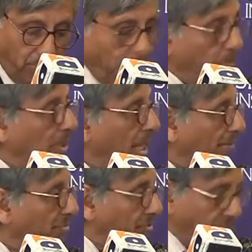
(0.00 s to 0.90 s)
We will
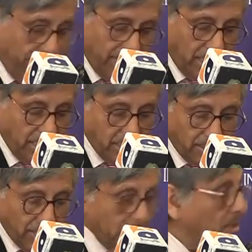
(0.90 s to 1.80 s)
have to find
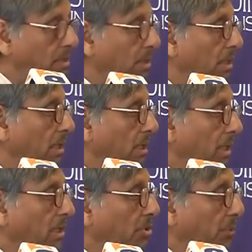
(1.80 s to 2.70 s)
answers
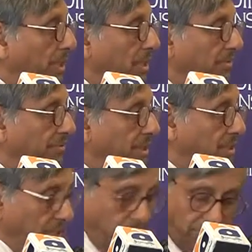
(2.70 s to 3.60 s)
in 21st
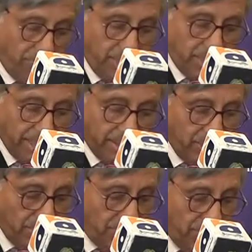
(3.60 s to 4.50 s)
century
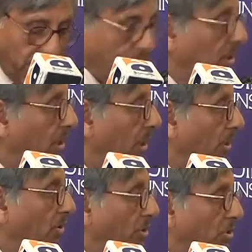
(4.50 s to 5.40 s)
technology,
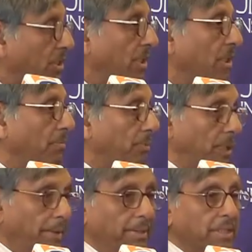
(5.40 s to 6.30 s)
not in the
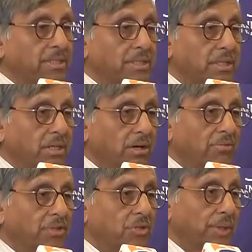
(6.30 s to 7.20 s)
polemics
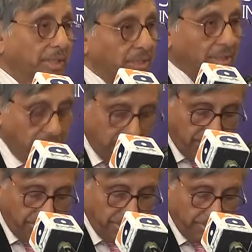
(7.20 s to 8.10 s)
of the 20th
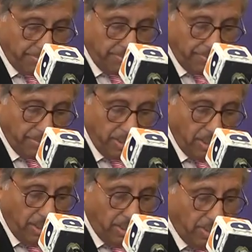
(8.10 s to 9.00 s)
century.
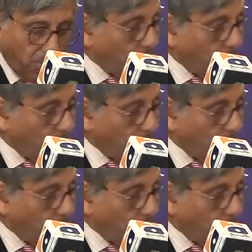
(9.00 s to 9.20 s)
The